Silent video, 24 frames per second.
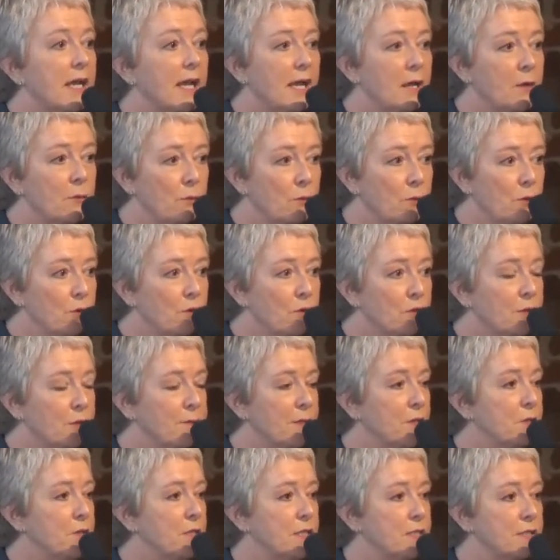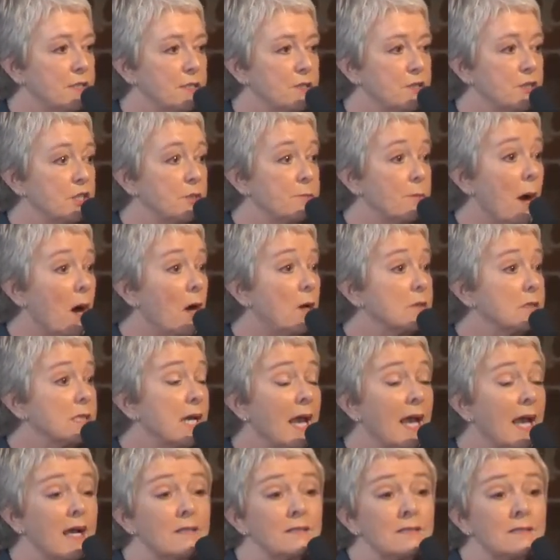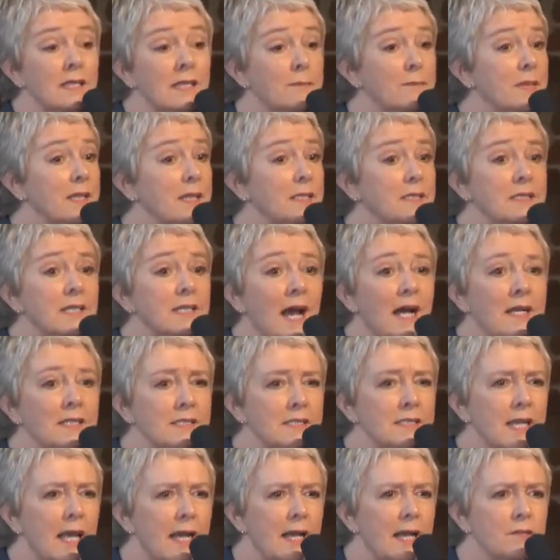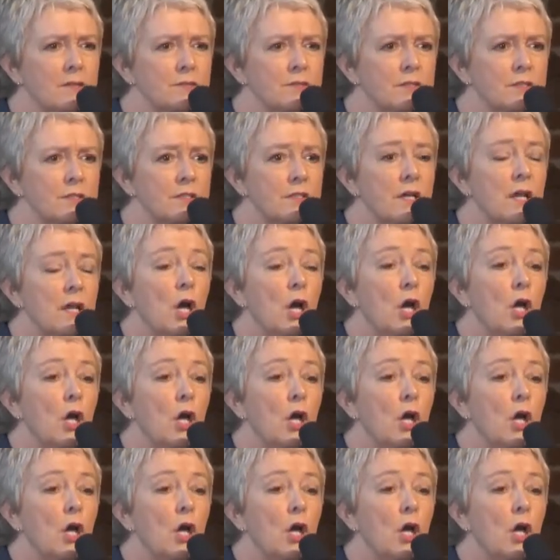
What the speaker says: in rural communities in small towns and mid-sized towns